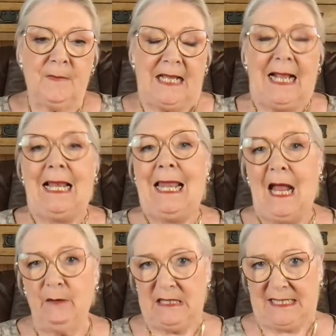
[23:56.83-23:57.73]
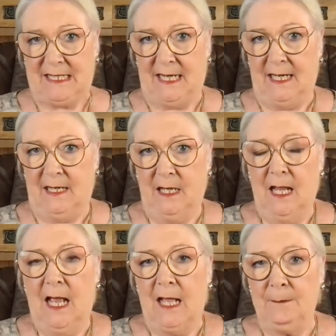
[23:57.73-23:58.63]
clarity
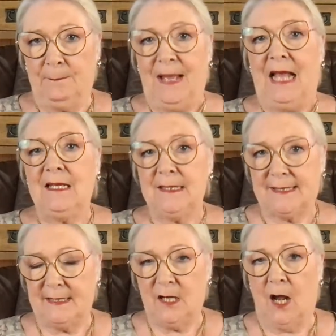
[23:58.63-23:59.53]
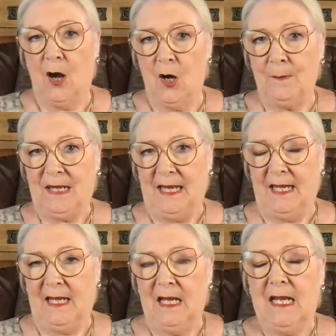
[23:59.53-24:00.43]
and balance and
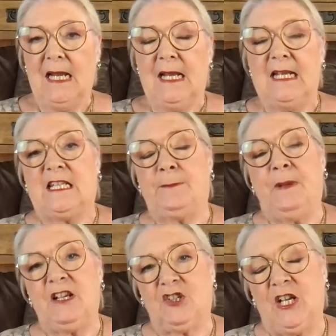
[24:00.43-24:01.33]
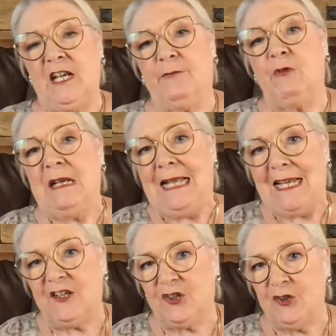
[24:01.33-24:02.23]
harmony, especially if
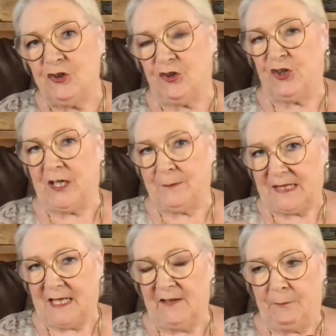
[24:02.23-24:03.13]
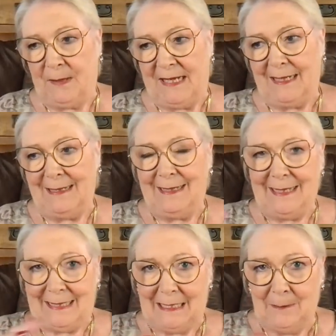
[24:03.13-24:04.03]
relationships have been a
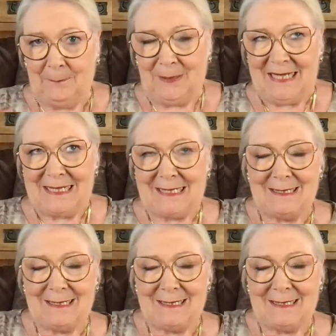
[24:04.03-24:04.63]
little bit